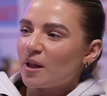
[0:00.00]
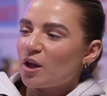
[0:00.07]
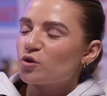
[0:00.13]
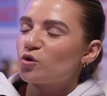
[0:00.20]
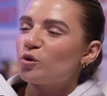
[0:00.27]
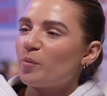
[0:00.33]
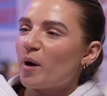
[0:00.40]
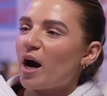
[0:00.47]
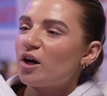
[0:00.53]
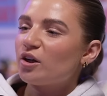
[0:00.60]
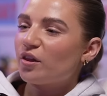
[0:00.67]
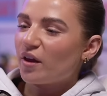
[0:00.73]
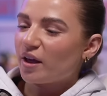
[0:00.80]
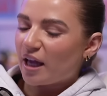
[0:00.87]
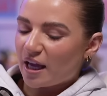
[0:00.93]
So the battered
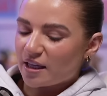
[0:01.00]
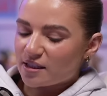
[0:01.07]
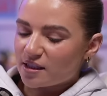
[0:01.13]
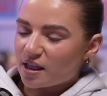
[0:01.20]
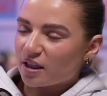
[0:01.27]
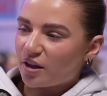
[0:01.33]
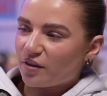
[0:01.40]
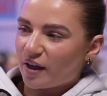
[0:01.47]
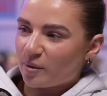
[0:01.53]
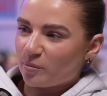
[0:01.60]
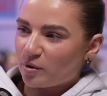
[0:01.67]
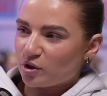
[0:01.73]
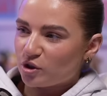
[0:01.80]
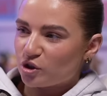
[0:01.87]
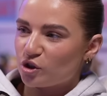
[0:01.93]
thing is still a thing,
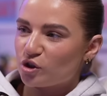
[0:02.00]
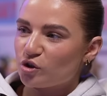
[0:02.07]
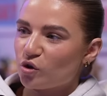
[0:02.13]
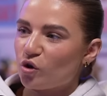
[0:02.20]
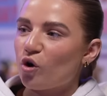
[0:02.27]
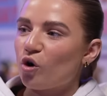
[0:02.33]
but it's just not